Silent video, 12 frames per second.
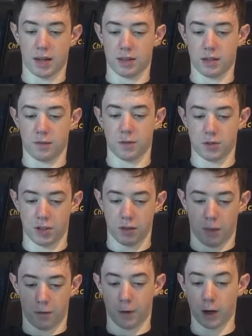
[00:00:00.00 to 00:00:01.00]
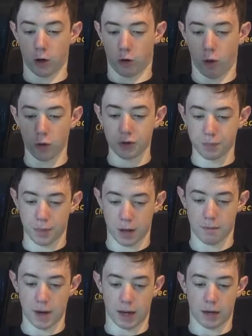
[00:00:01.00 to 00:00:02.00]
I can't tell if you see my finger quotes,
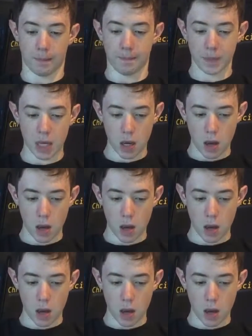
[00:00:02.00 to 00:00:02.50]
but I'm making them.